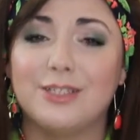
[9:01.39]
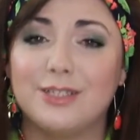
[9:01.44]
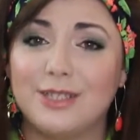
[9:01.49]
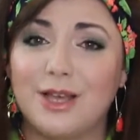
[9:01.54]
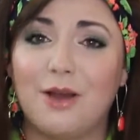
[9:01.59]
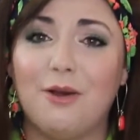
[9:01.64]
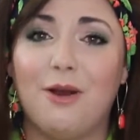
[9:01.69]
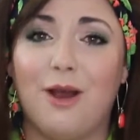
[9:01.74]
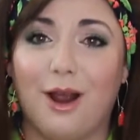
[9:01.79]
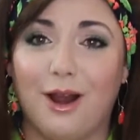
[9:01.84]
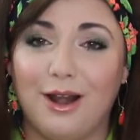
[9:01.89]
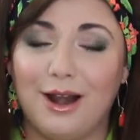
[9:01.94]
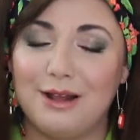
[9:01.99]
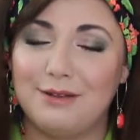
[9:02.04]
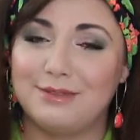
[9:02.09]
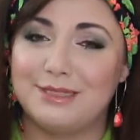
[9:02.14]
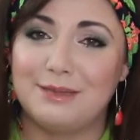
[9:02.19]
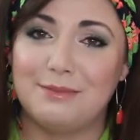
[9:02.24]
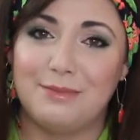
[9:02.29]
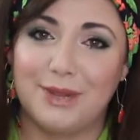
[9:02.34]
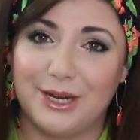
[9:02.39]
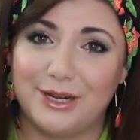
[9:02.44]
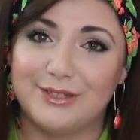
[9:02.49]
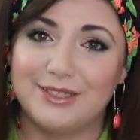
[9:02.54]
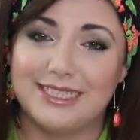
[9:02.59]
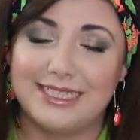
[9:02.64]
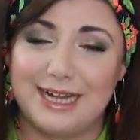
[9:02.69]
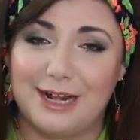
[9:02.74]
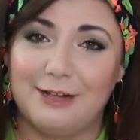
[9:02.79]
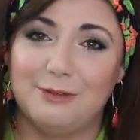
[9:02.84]
so hard, I was
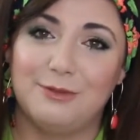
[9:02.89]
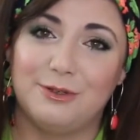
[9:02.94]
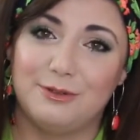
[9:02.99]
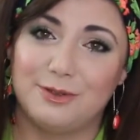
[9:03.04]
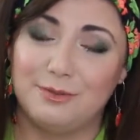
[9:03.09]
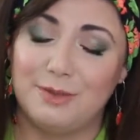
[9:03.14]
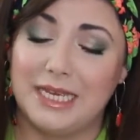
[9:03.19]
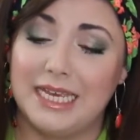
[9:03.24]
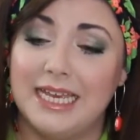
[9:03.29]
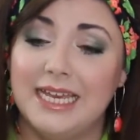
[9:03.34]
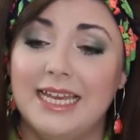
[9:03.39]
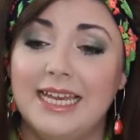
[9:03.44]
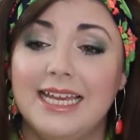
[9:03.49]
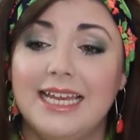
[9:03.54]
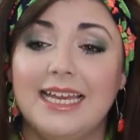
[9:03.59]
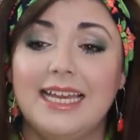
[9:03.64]
embarrassed to tell him it was me.